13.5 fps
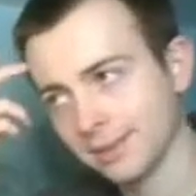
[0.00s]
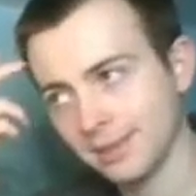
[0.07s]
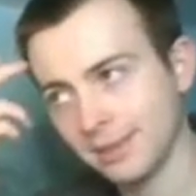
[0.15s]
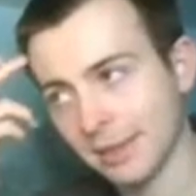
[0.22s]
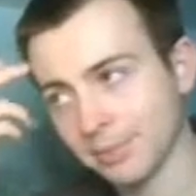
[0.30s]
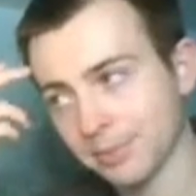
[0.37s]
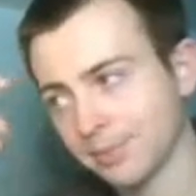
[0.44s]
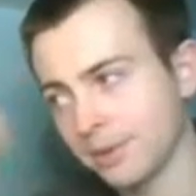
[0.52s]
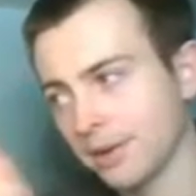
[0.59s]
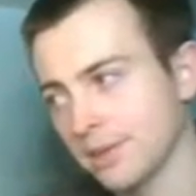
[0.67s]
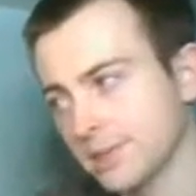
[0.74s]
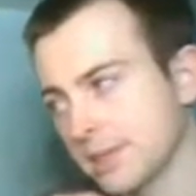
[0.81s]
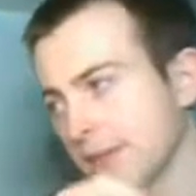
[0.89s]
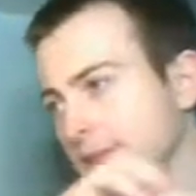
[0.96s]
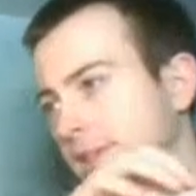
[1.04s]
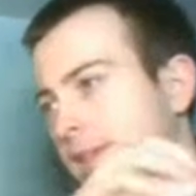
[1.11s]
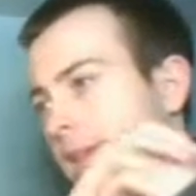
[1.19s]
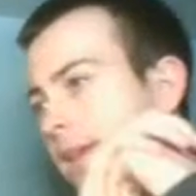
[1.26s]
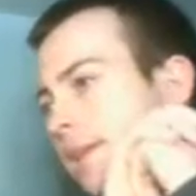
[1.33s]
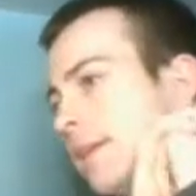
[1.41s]
Yep, there it is, Skeleton
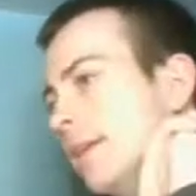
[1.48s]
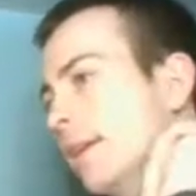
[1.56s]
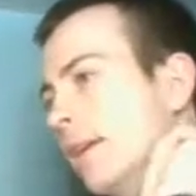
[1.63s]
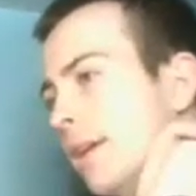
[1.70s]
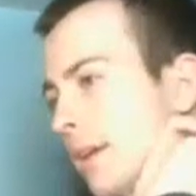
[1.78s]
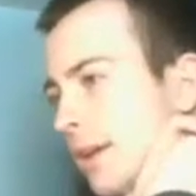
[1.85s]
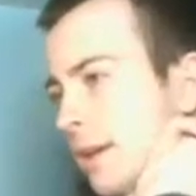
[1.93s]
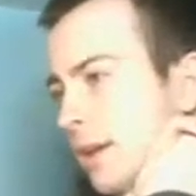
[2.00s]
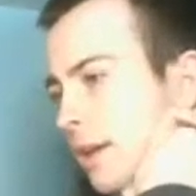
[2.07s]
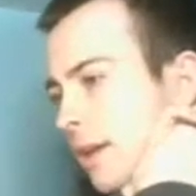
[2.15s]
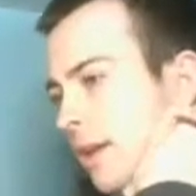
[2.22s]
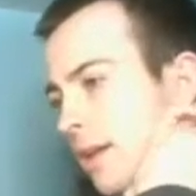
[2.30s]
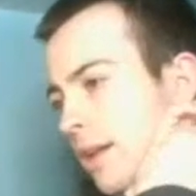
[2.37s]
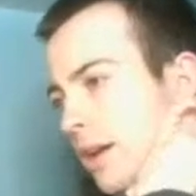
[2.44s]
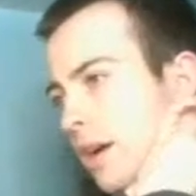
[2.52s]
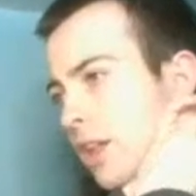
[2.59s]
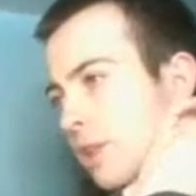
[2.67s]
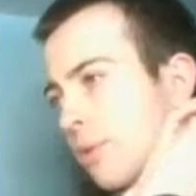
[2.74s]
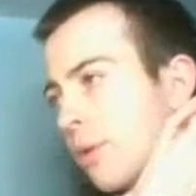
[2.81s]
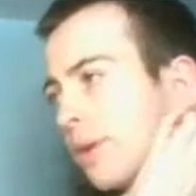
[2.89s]
King
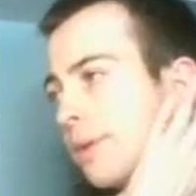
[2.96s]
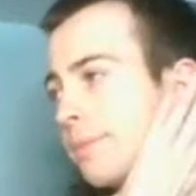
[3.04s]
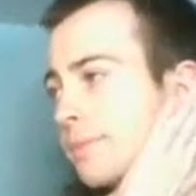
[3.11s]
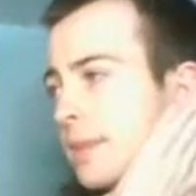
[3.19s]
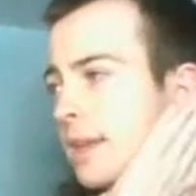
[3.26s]
on the board.